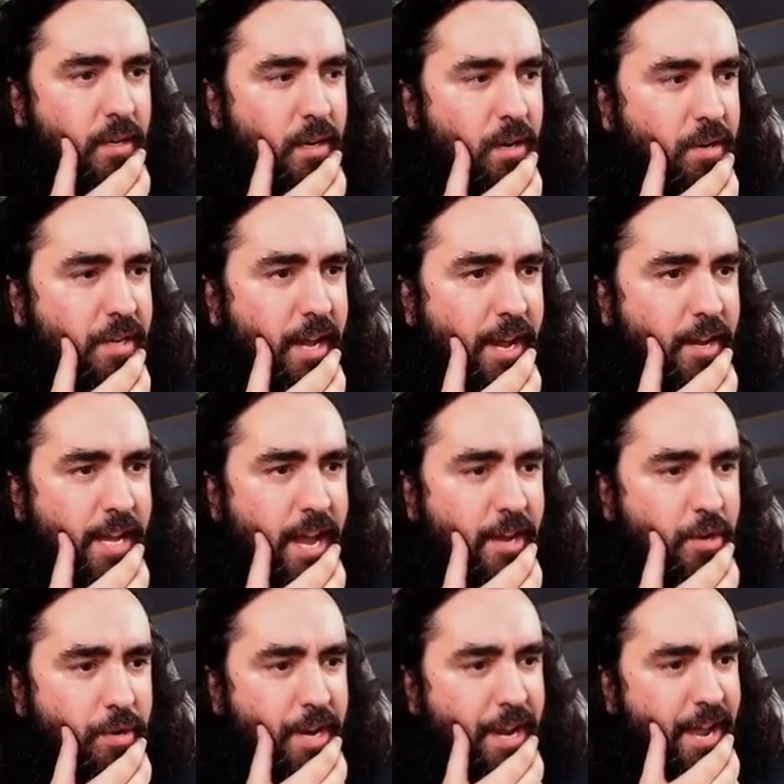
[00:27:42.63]
Okay, yeah,
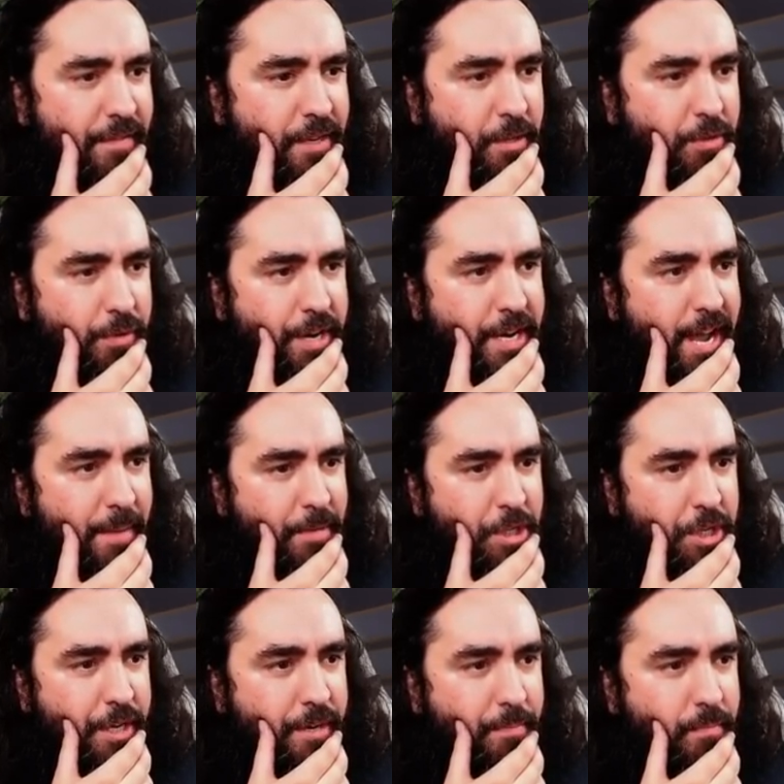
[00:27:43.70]
you can have the 3 damage
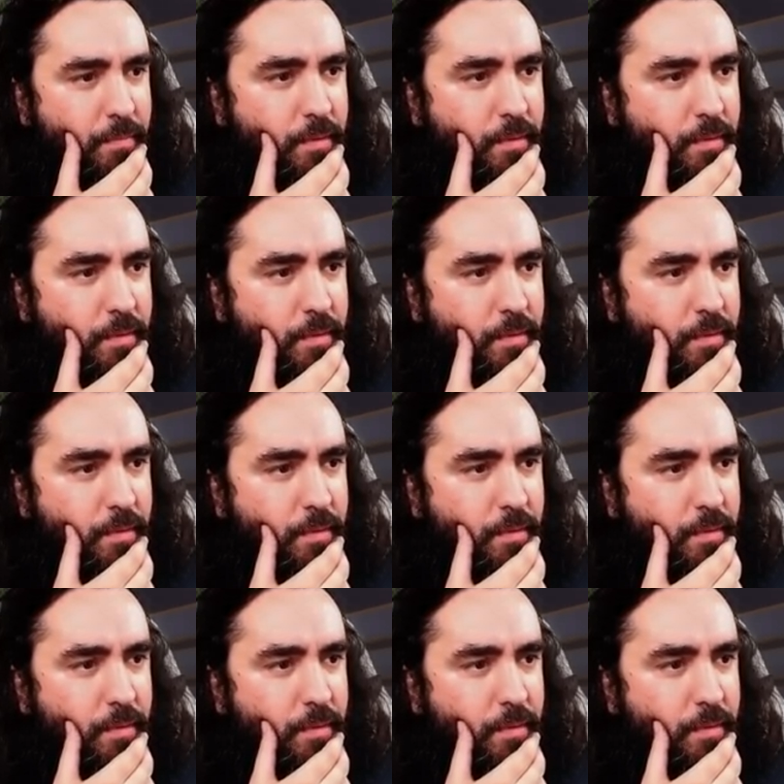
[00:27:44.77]
here.